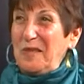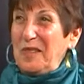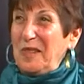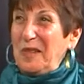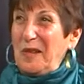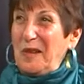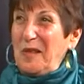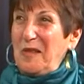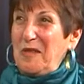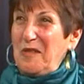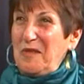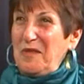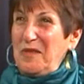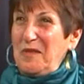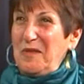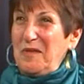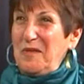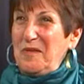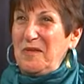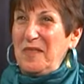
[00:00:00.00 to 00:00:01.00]
You know, if
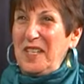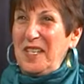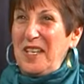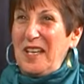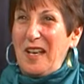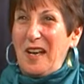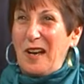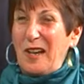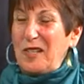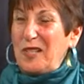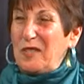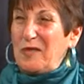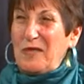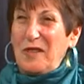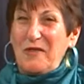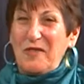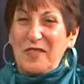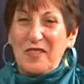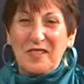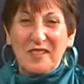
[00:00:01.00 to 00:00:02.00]
you are
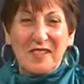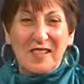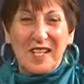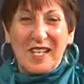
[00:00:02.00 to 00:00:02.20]
driven